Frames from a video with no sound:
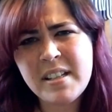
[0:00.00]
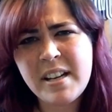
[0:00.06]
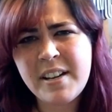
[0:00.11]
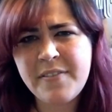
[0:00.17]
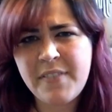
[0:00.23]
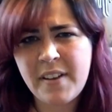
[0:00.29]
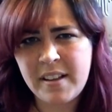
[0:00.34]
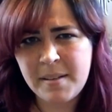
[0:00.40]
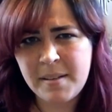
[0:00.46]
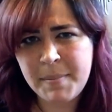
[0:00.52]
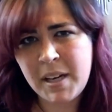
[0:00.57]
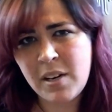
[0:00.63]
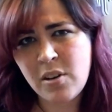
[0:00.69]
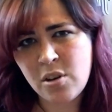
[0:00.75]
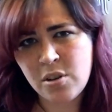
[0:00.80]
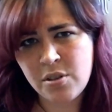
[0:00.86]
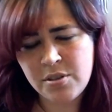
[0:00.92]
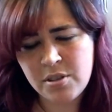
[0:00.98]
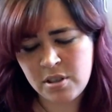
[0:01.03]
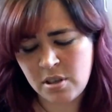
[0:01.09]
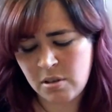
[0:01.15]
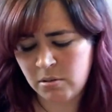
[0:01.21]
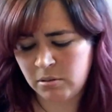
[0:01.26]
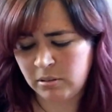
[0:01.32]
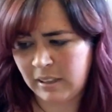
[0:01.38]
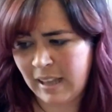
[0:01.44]
I find like my curls
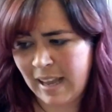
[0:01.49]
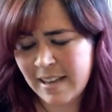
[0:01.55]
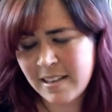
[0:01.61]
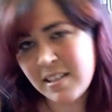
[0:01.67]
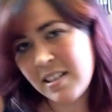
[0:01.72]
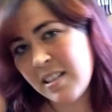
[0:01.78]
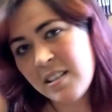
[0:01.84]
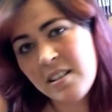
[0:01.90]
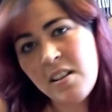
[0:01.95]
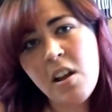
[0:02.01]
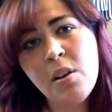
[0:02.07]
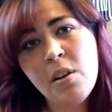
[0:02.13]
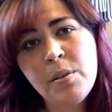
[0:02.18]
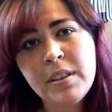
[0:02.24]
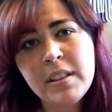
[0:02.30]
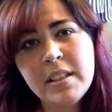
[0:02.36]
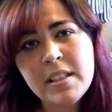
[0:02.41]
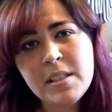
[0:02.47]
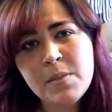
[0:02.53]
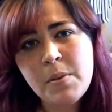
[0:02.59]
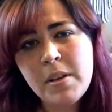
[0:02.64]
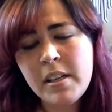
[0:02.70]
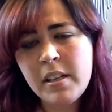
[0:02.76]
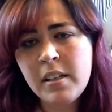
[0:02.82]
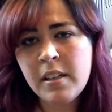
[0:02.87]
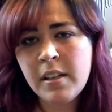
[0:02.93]
don't last as long with this
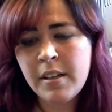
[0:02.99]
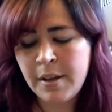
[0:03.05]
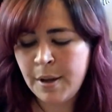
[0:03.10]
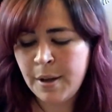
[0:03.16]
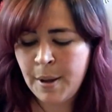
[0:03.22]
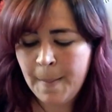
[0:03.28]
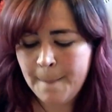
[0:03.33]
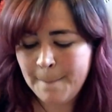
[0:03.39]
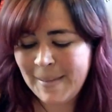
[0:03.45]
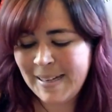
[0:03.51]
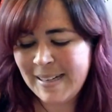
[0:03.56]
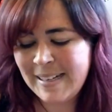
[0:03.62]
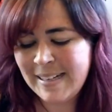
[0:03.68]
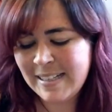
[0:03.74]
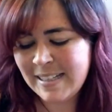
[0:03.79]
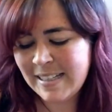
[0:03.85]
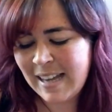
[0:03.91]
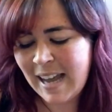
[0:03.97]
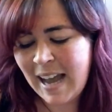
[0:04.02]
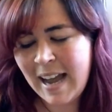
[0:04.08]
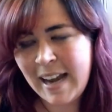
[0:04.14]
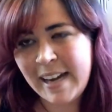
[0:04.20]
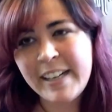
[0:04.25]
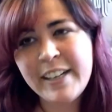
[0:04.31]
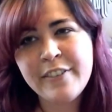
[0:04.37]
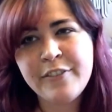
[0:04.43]
one, but it is
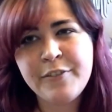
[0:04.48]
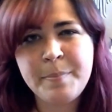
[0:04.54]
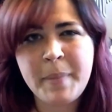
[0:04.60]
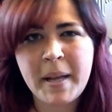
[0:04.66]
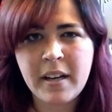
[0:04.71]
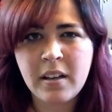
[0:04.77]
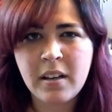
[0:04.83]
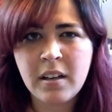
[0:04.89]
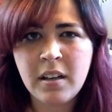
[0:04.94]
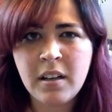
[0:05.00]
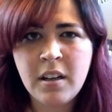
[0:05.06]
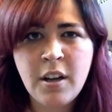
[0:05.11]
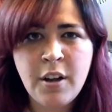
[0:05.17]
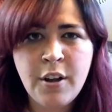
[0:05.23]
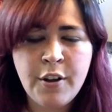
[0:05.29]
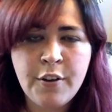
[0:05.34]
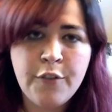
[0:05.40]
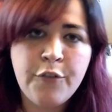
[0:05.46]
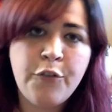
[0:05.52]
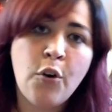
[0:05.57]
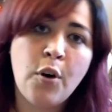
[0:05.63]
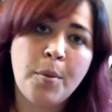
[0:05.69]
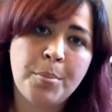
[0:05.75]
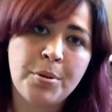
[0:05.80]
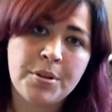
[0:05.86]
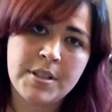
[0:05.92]
kind of better for
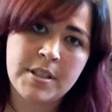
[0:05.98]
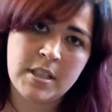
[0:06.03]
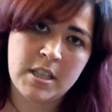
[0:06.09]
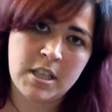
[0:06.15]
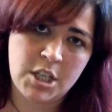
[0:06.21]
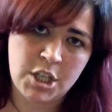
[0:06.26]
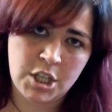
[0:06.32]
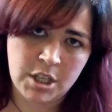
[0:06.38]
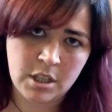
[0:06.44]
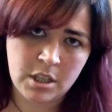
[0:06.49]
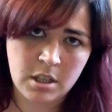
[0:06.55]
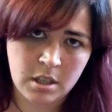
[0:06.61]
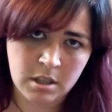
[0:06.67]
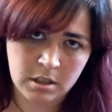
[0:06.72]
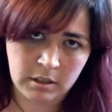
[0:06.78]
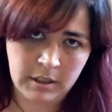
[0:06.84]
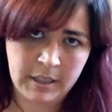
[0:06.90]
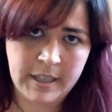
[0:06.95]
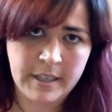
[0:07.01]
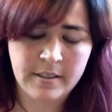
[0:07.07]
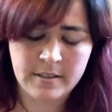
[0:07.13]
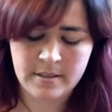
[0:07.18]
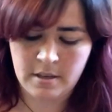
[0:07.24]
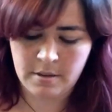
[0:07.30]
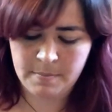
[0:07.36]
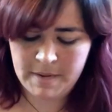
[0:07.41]
precision curling.
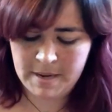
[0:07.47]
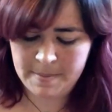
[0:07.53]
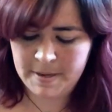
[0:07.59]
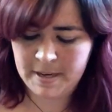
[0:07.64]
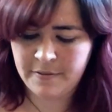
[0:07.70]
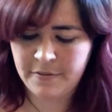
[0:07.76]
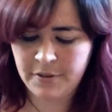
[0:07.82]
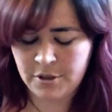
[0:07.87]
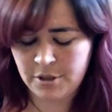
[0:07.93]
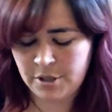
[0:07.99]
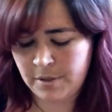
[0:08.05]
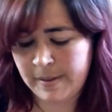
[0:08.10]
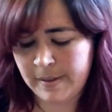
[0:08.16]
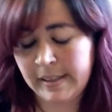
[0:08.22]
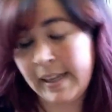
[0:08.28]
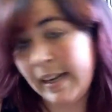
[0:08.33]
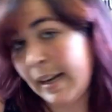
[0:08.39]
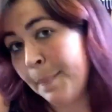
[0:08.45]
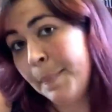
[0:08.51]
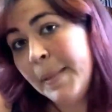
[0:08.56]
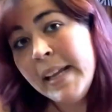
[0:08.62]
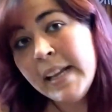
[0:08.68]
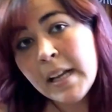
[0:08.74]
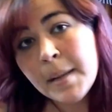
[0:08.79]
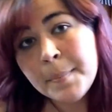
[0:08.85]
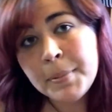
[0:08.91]
So maybe if you're doing like a
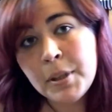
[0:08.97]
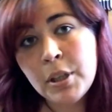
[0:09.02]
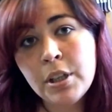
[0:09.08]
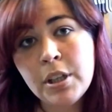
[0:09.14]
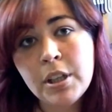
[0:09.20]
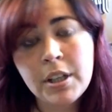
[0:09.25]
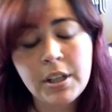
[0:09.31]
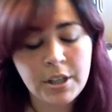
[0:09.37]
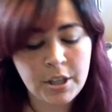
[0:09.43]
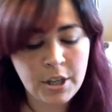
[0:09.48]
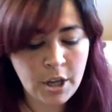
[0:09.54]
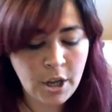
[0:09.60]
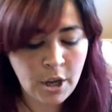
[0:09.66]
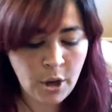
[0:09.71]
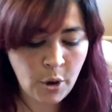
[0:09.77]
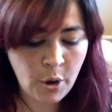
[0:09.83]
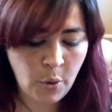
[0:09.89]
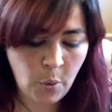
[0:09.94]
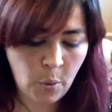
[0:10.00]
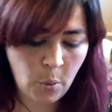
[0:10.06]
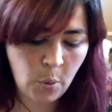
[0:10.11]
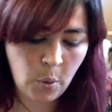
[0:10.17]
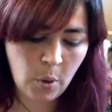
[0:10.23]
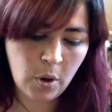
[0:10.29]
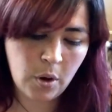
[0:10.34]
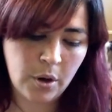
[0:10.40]
pinup look
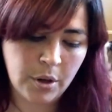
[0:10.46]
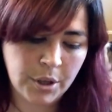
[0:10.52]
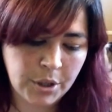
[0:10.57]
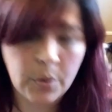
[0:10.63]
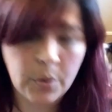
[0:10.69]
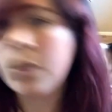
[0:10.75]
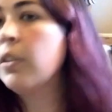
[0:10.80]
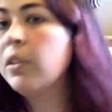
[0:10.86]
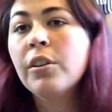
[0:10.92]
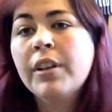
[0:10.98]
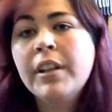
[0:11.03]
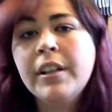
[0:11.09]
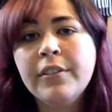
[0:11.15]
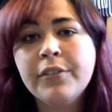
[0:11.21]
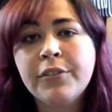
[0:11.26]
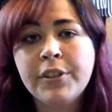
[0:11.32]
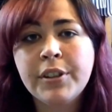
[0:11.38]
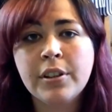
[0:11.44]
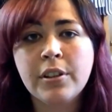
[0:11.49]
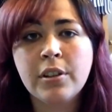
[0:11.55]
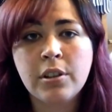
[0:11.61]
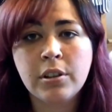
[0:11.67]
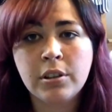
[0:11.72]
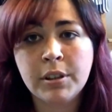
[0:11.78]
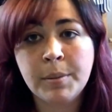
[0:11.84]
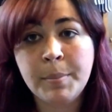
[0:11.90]
or you're looking for your
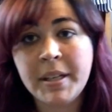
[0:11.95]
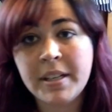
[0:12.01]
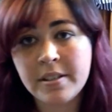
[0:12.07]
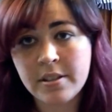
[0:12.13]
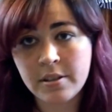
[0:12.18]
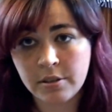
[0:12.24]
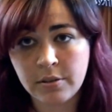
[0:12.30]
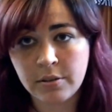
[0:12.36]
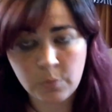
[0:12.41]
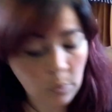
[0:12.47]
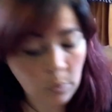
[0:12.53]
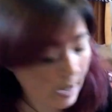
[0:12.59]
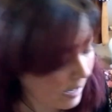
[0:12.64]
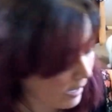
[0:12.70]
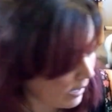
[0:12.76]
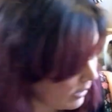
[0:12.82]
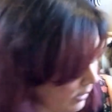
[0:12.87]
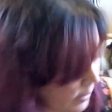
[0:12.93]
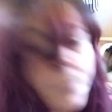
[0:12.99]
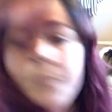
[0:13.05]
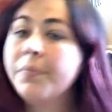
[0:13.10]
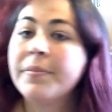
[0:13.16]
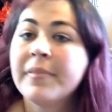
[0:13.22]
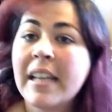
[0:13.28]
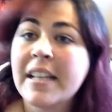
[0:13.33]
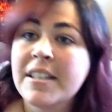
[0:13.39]
curl to be a certain way,
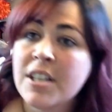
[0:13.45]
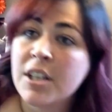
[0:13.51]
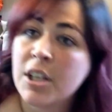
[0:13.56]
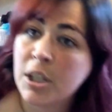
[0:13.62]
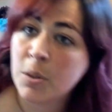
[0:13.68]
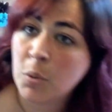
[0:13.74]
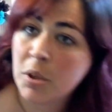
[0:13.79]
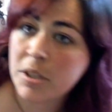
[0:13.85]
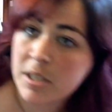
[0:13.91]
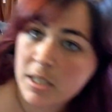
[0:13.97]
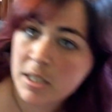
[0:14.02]
that's a good one to